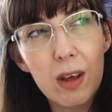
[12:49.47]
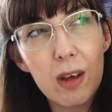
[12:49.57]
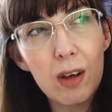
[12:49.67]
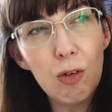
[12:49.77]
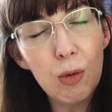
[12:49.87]

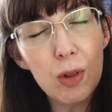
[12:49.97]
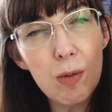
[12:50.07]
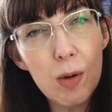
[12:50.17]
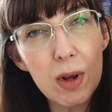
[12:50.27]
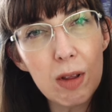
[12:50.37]
I enjoyed the
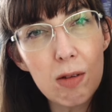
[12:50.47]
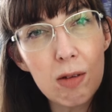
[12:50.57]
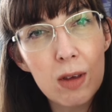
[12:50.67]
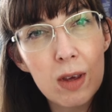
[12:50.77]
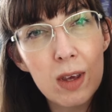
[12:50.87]

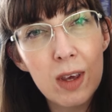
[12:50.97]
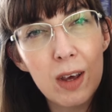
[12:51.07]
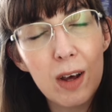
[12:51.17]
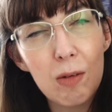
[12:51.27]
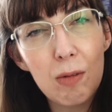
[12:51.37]
romance.
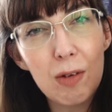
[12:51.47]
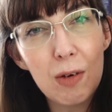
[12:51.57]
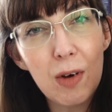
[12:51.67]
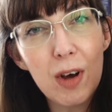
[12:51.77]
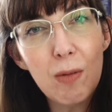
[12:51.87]

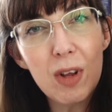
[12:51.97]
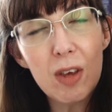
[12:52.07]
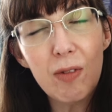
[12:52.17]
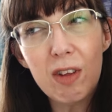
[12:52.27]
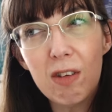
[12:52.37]
So I would
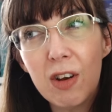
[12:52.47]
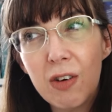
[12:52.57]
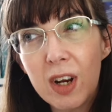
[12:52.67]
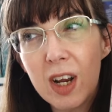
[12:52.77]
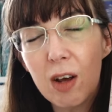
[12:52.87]
give this
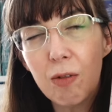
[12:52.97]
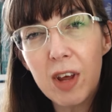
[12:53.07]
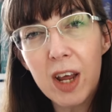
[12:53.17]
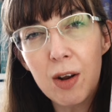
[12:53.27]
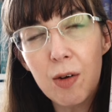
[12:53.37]
9 out of
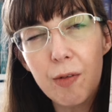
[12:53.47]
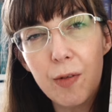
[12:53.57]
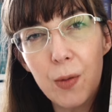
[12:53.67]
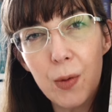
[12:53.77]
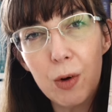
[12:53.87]
10
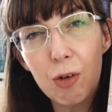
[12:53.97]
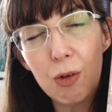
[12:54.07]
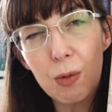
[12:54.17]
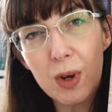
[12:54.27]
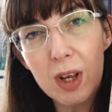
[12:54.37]
for
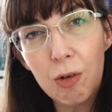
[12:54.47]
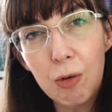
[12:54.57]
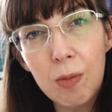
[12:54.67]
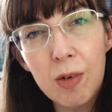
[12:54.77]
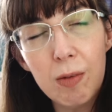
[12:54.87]
story
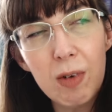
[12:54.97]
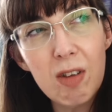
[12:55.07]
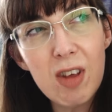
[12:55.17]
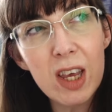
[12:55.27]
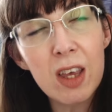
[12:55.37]
enjoyment
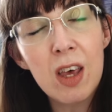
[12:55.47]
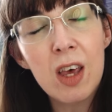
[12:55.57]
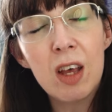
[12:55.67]
rating.